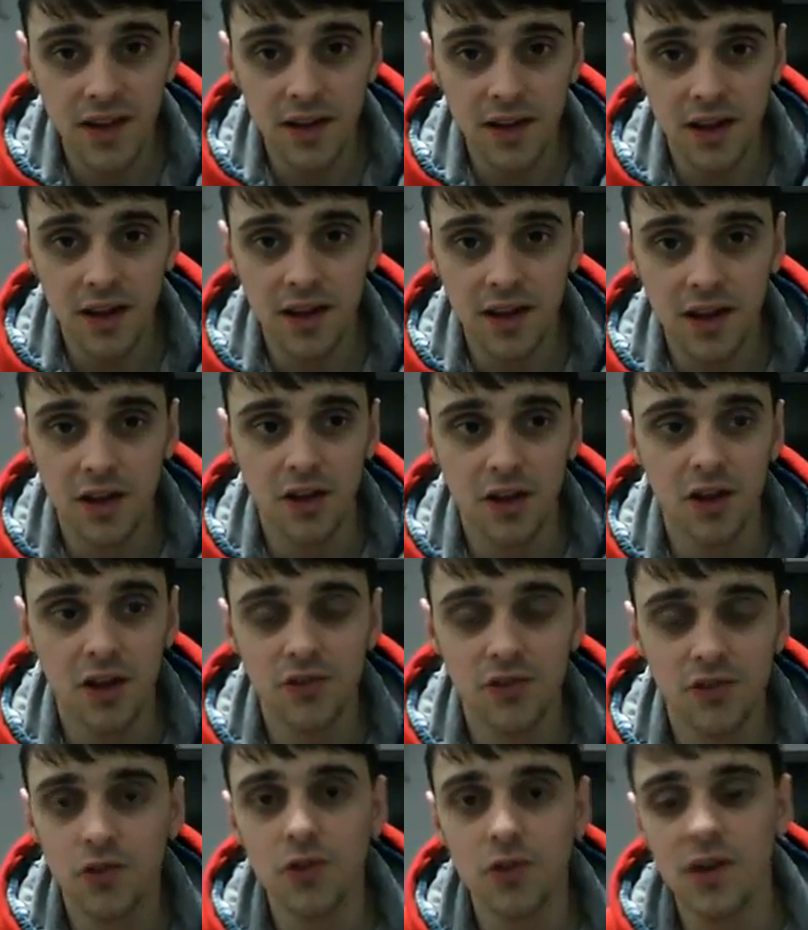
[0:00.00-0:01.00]
like a
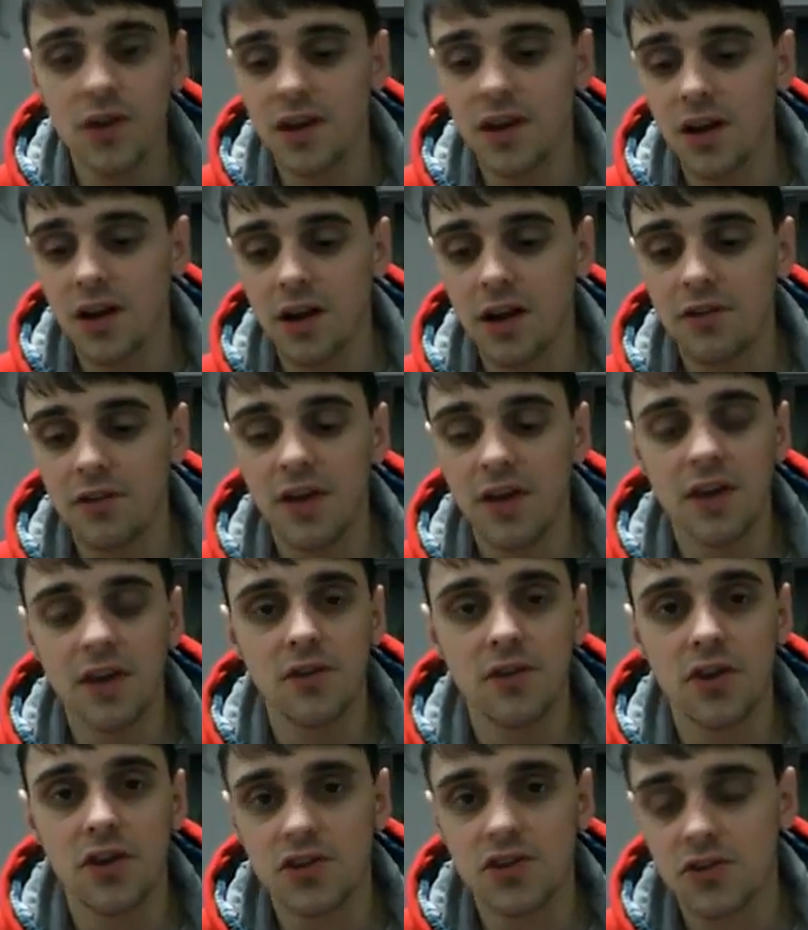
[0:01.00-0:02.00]
2-year kind of
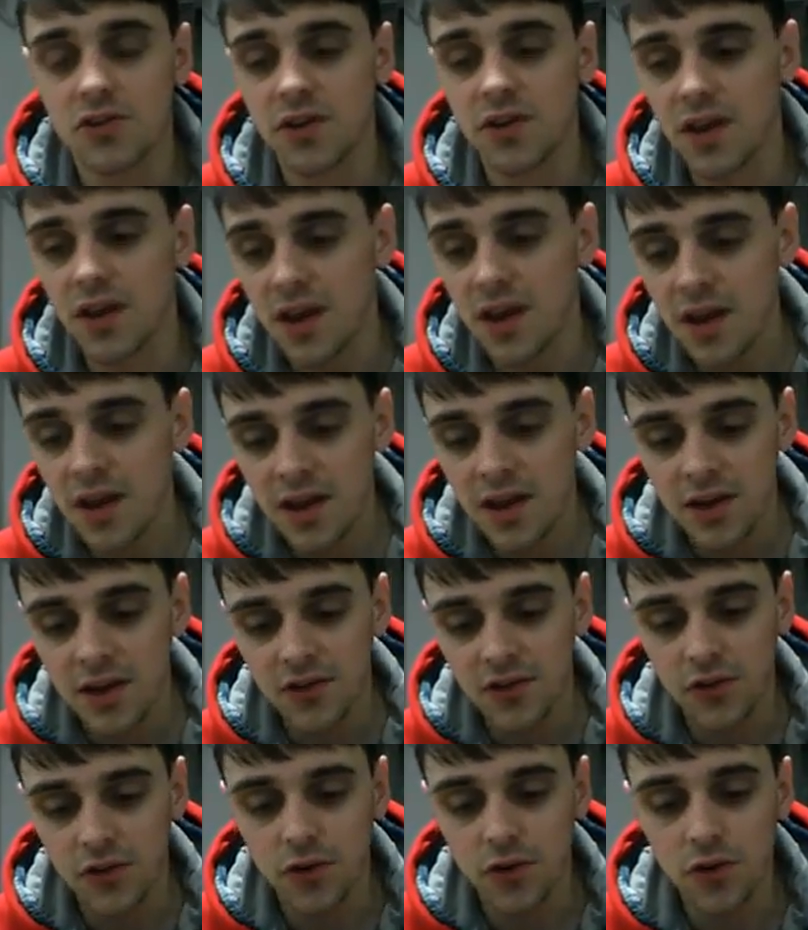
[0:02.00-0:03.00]
anniversary
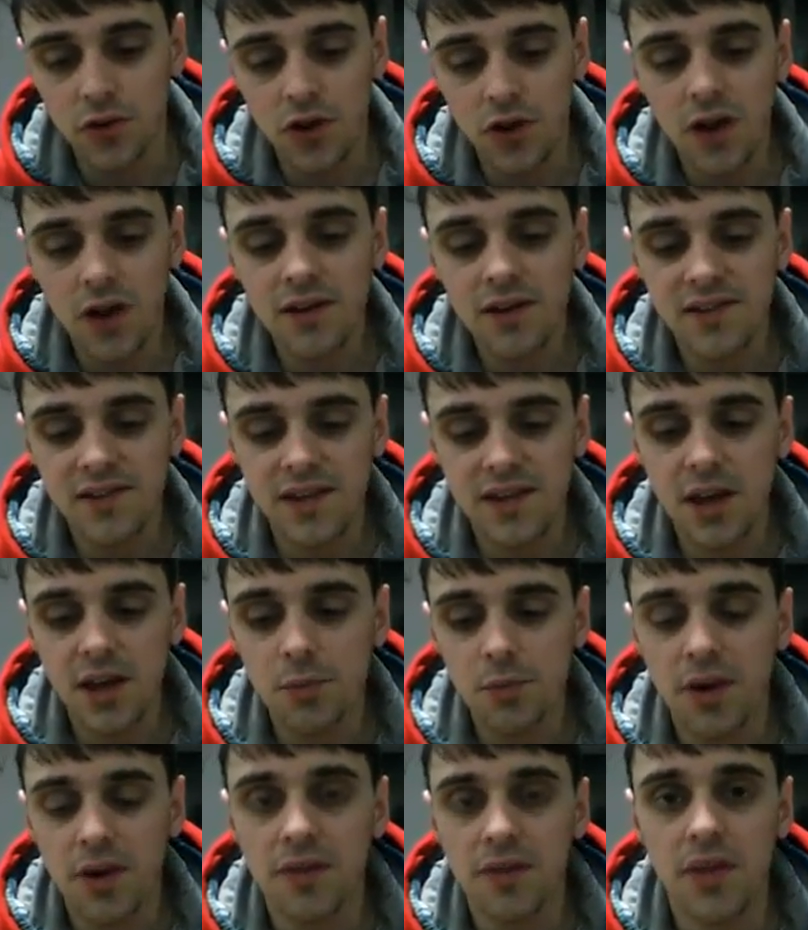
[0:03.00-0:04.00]
to kind of
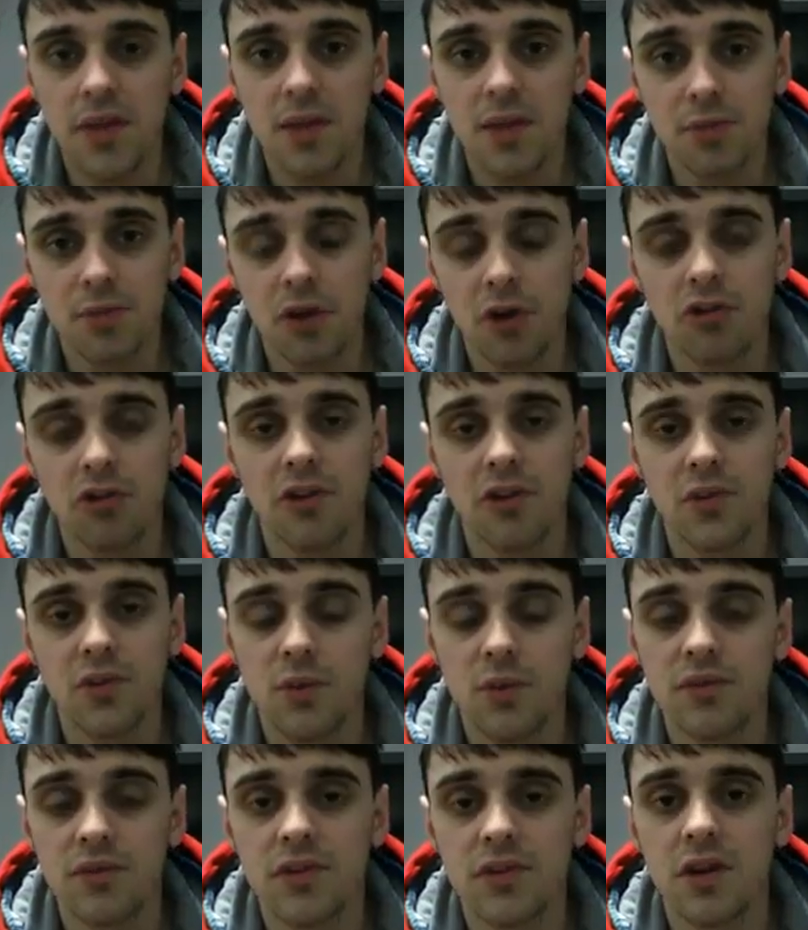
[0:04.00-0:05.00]
celebrate their progress
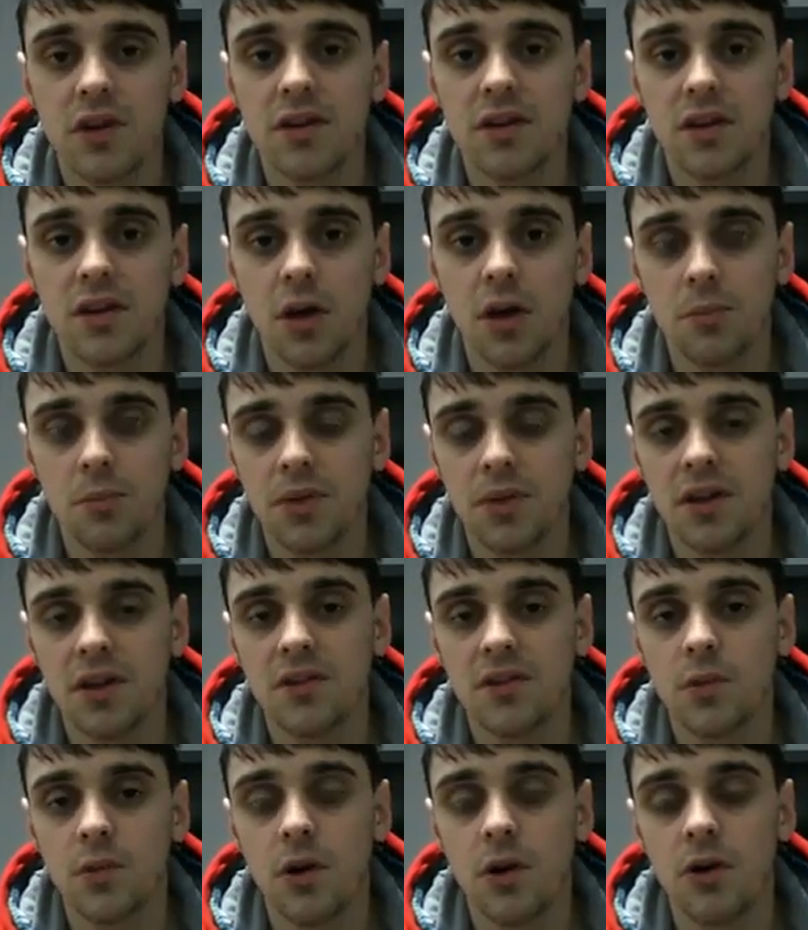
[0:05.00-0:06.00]
inside the company
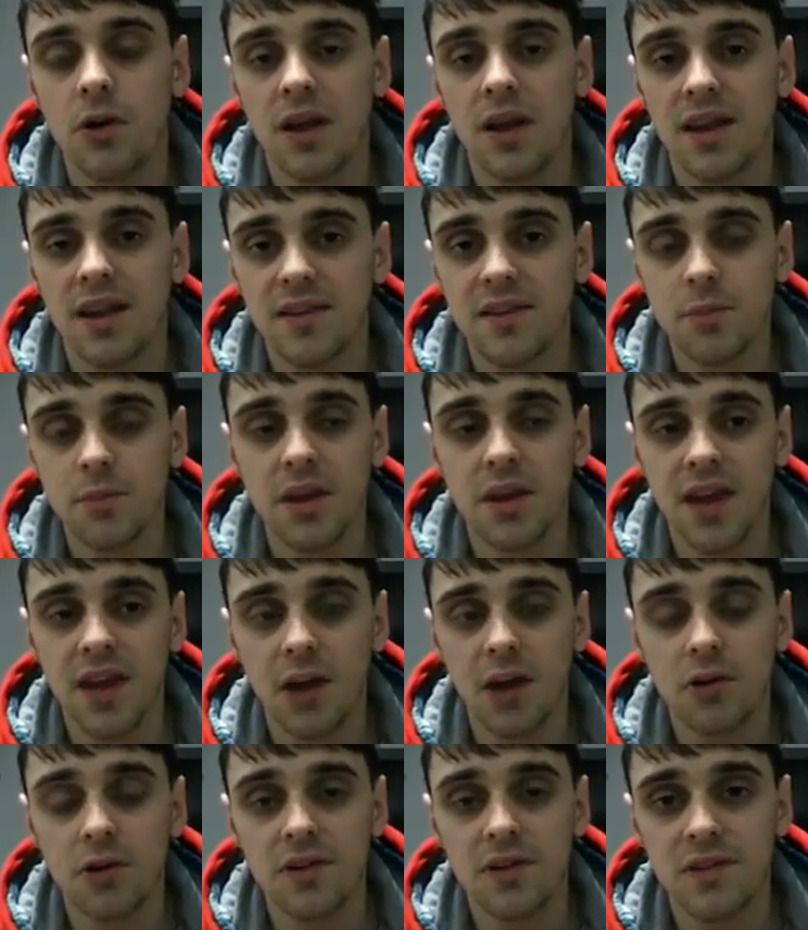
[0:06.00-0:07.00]
as well, and that's being
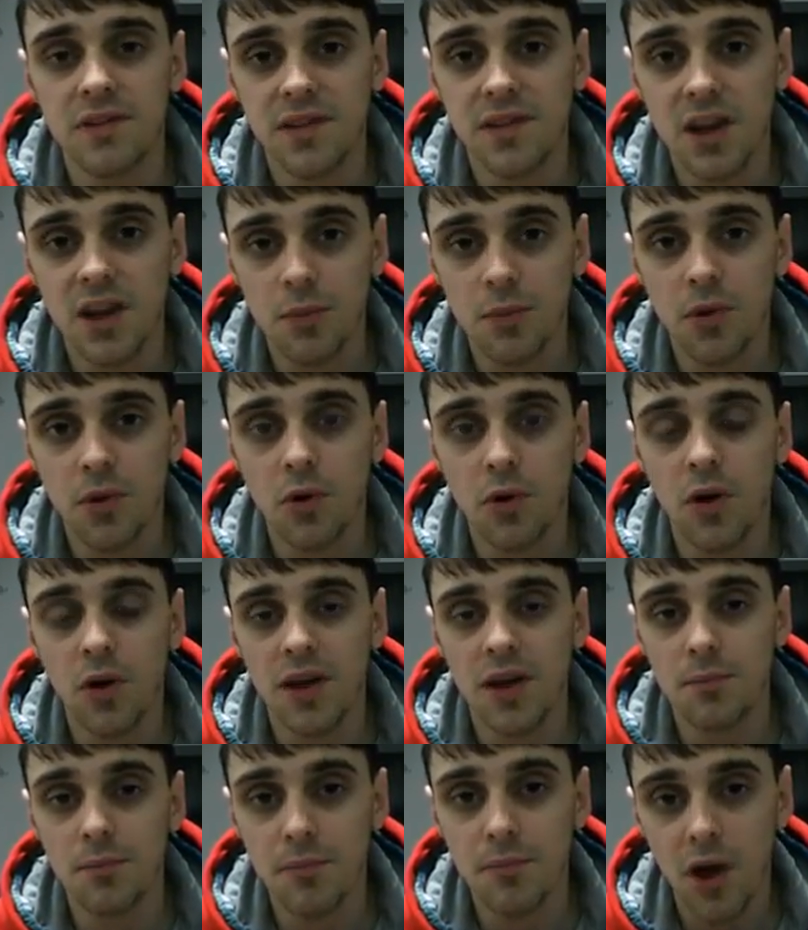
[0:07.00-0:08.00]
held in Singapore
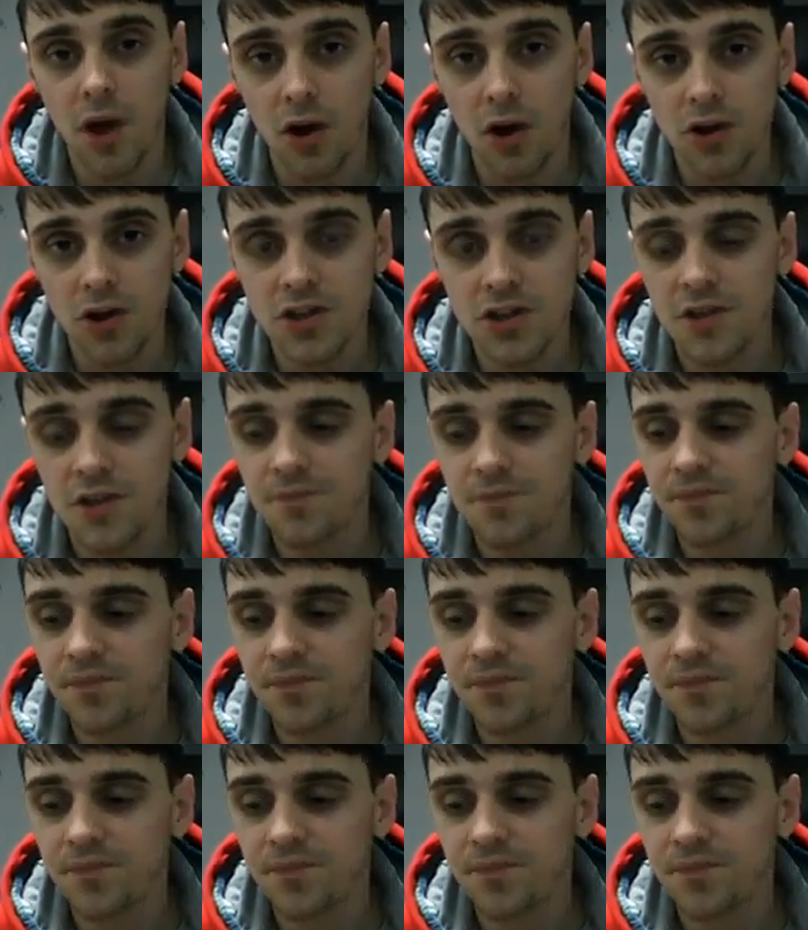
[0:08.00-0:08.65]
in March.